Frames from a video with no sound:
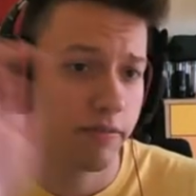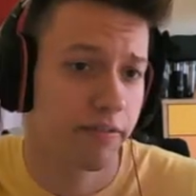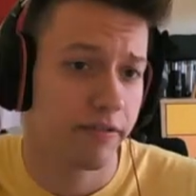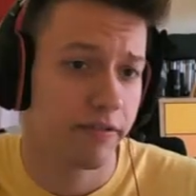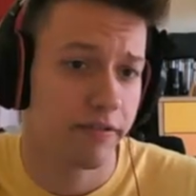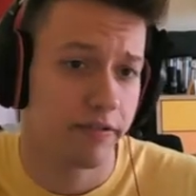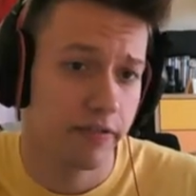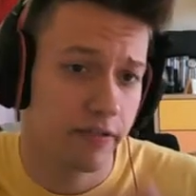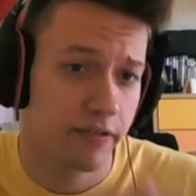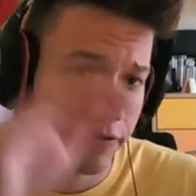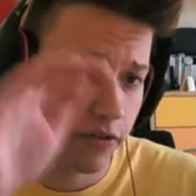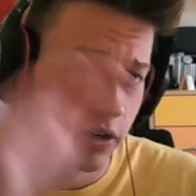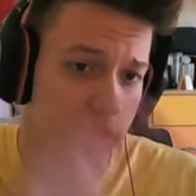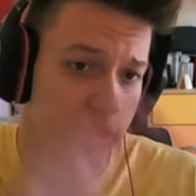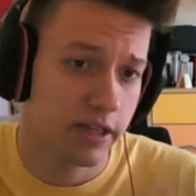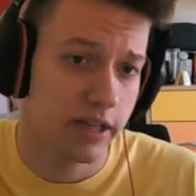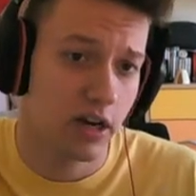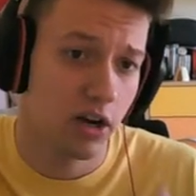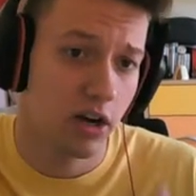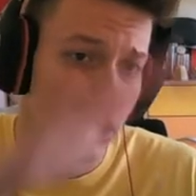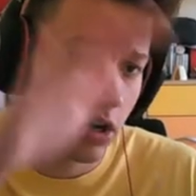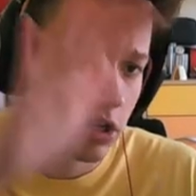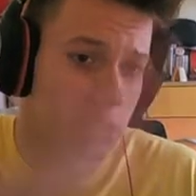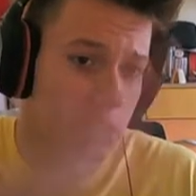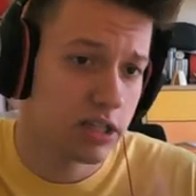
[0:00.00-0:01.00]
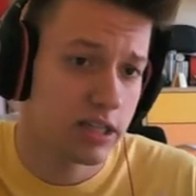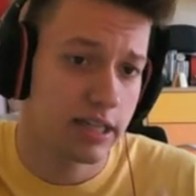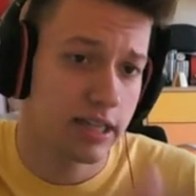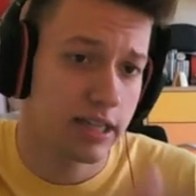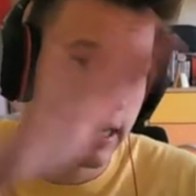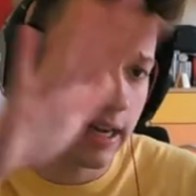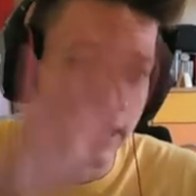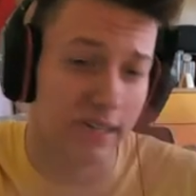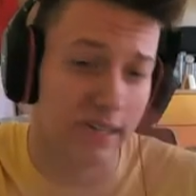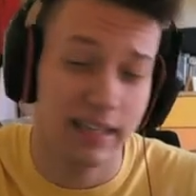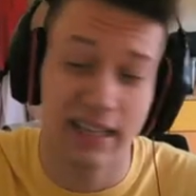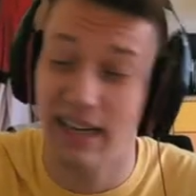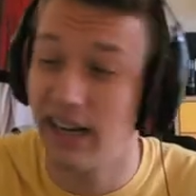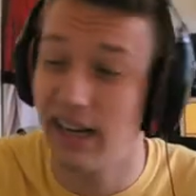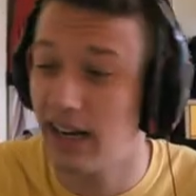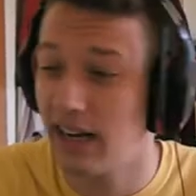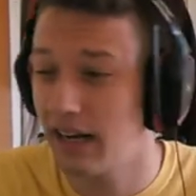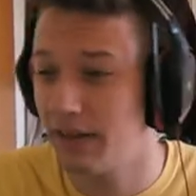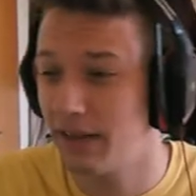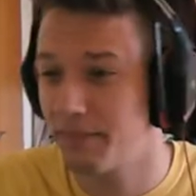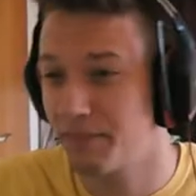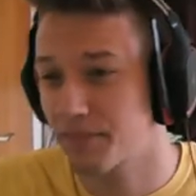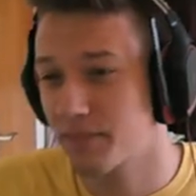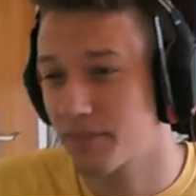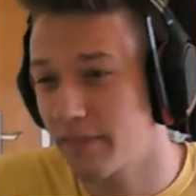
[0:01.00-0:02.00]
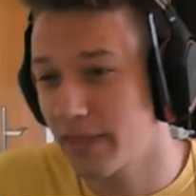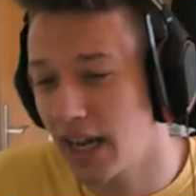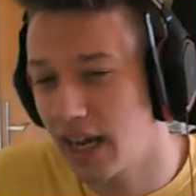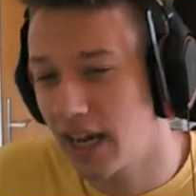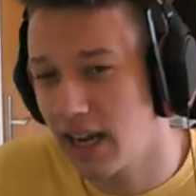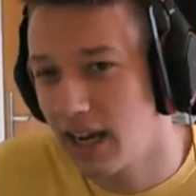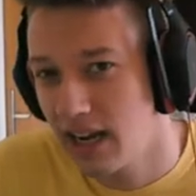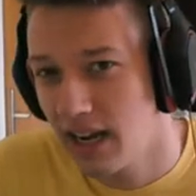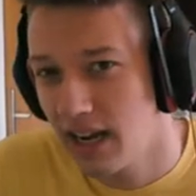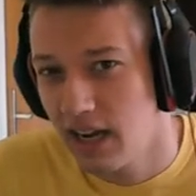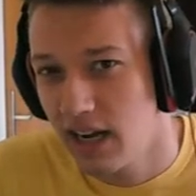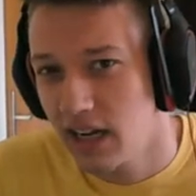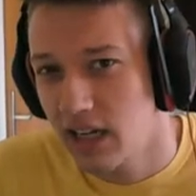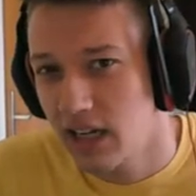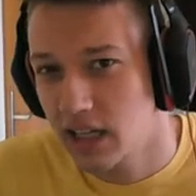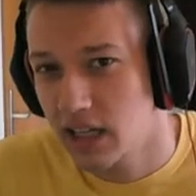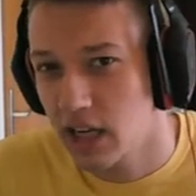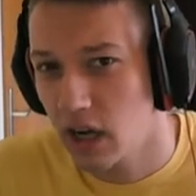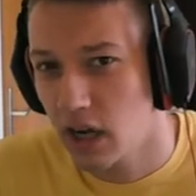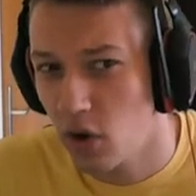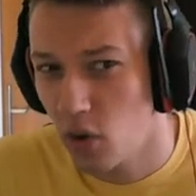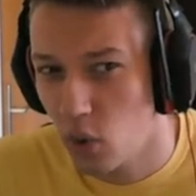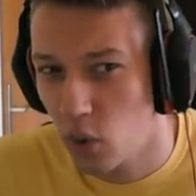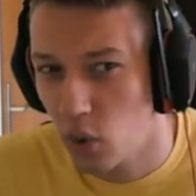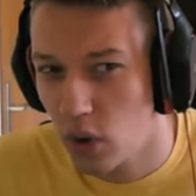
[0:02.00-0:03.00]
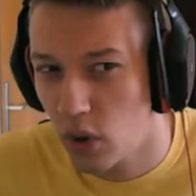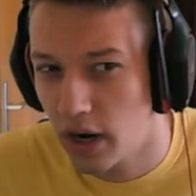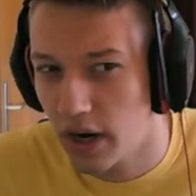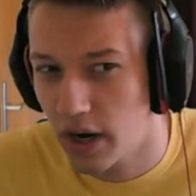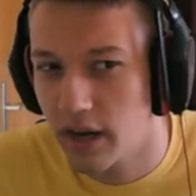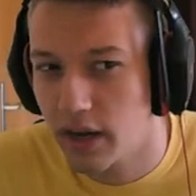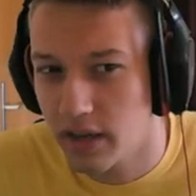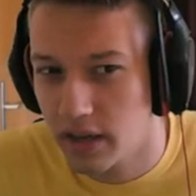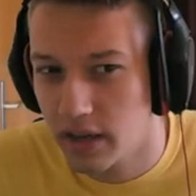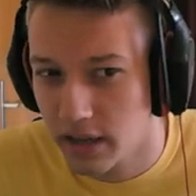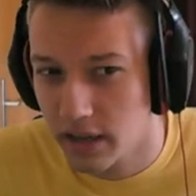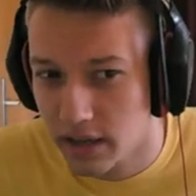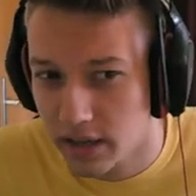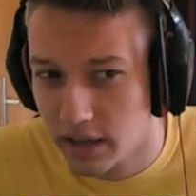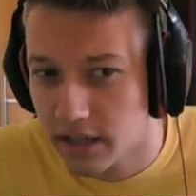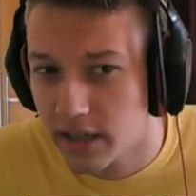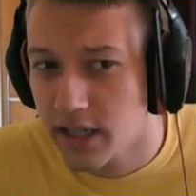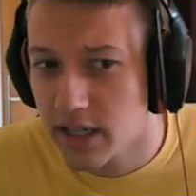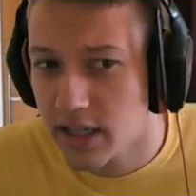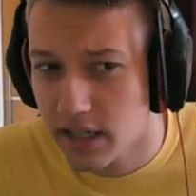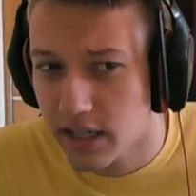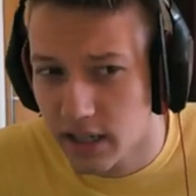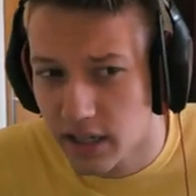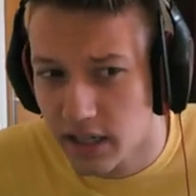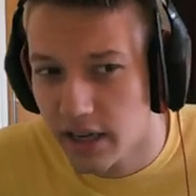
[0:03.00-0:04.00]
for the LOLs, yeah. So this